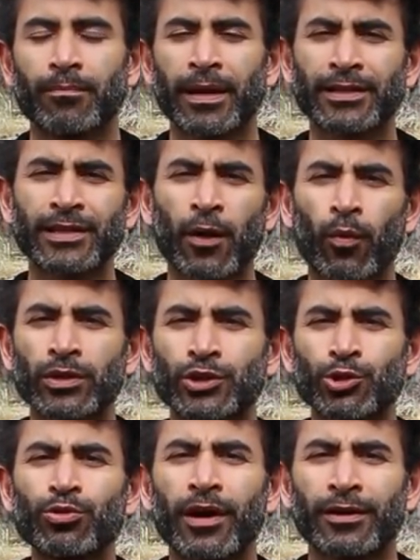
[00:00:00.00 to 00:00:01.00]
because I
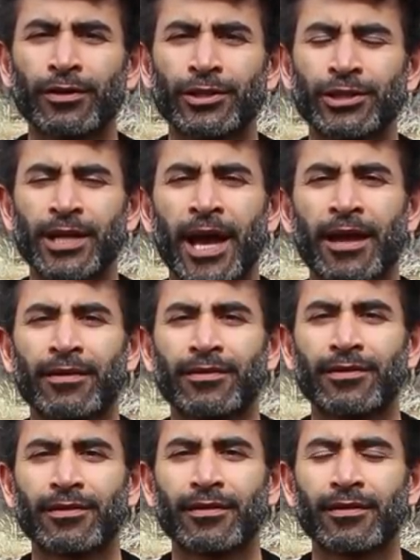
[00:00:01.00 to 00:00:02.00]
want you to
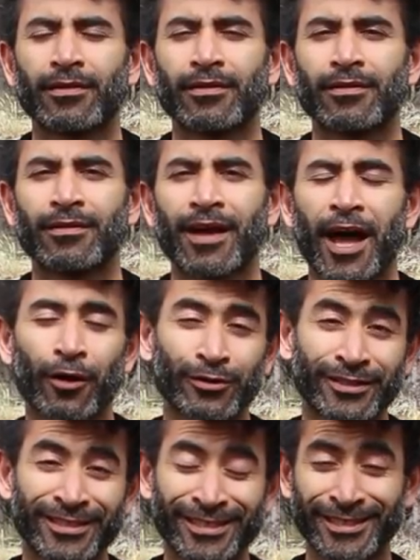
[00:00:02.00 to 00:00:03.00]
understand how
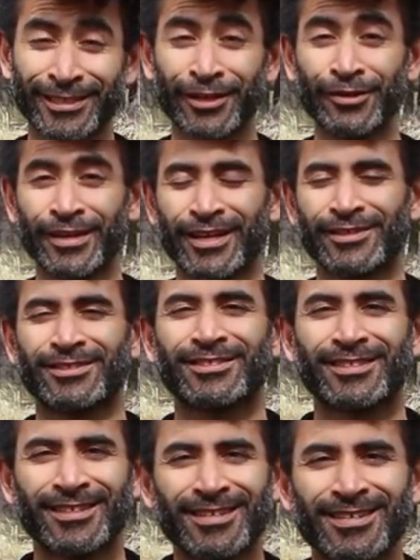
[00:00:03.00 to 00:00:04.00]

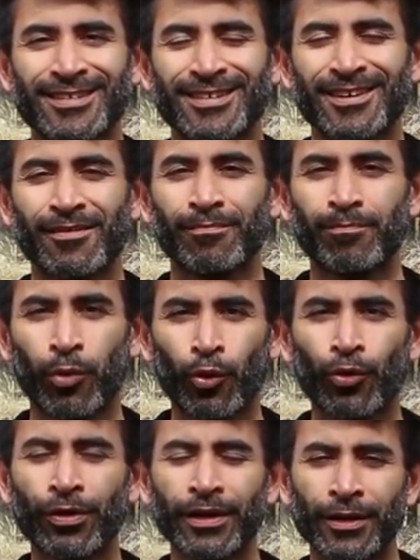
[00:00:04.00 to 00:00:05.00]
serious
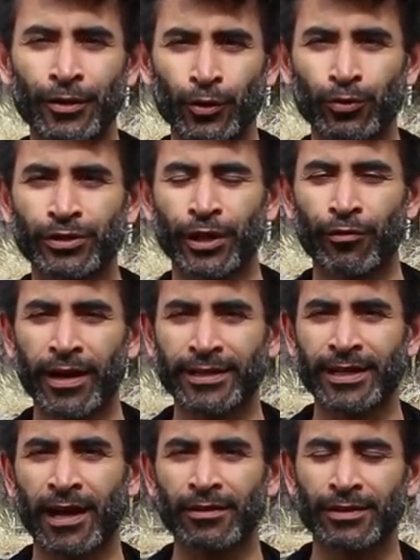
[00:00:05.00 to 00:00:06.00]
porn induced
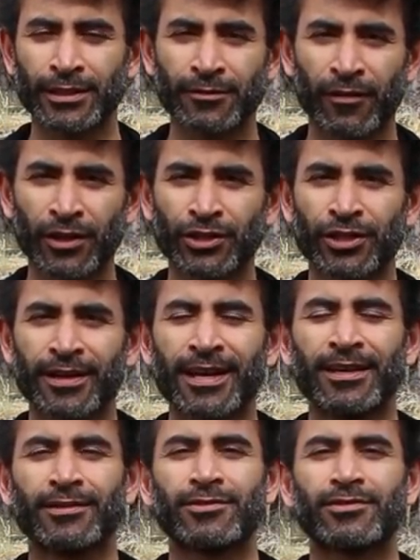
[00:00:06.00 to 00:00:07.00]
erectile dysfunction
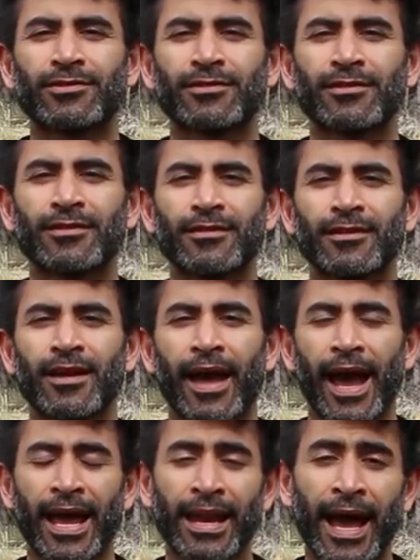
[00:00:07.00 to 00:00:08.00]
is
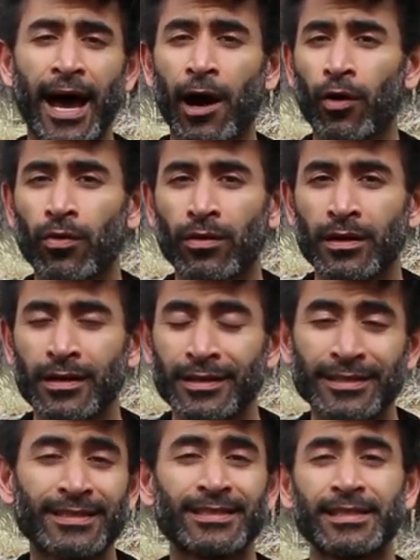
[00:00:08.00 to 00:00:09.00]
and how
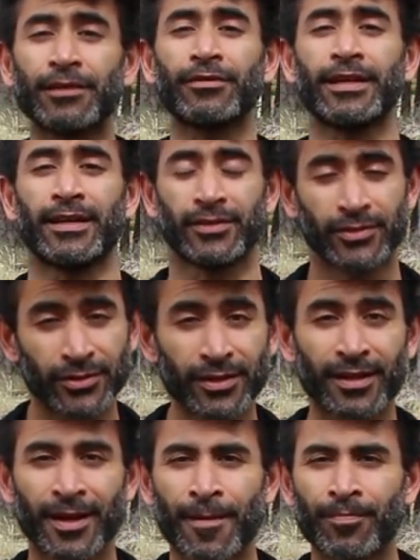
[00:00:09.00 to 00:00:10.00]

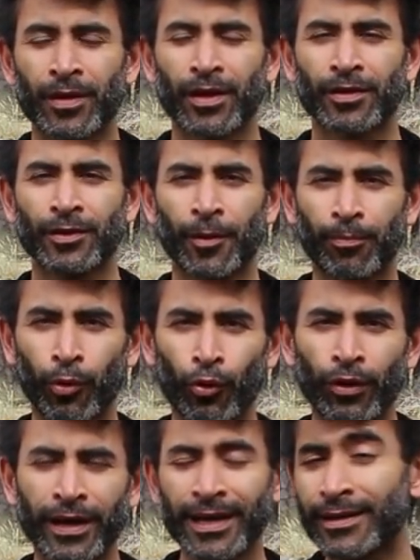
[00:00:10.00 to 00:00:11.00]
serious the
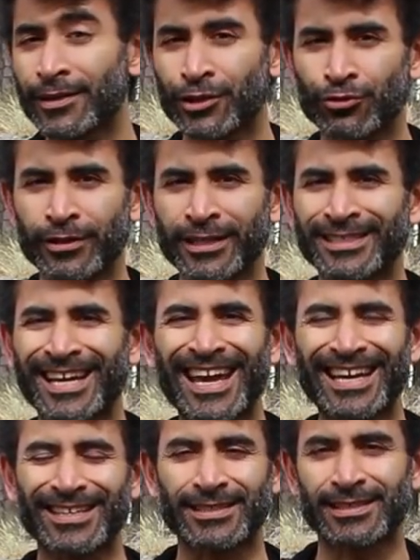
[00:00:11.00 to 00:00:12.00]
porn industry
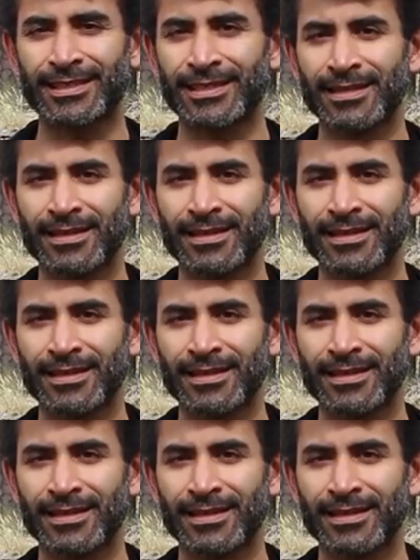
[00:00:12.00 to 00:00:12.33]
takes